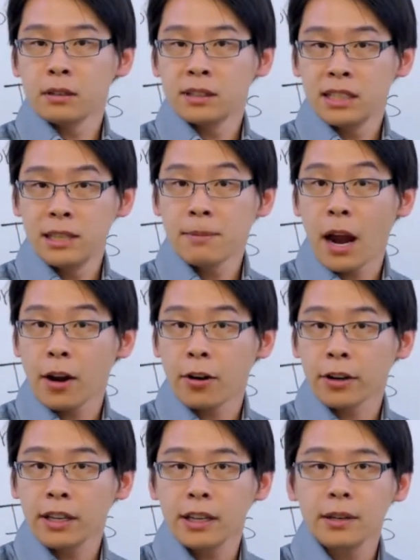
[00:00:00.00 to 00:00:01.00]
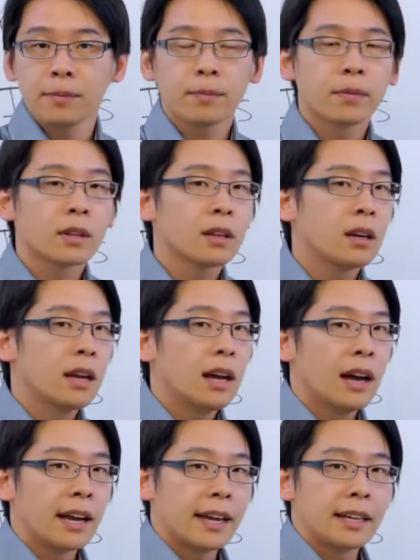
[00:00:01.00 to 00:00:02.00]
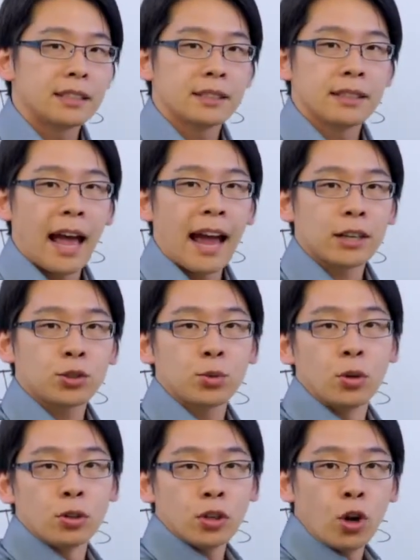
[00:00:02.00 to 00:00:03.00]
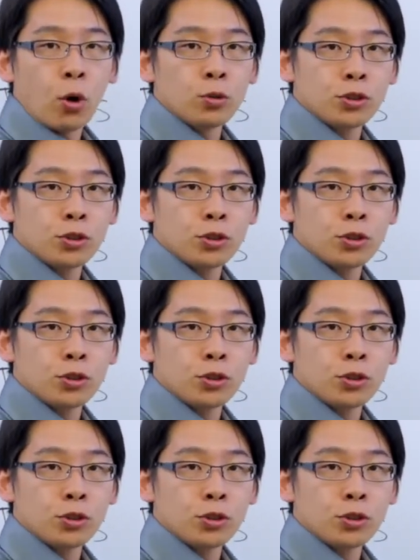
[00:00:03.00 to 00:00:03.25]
team hierarchy against actual code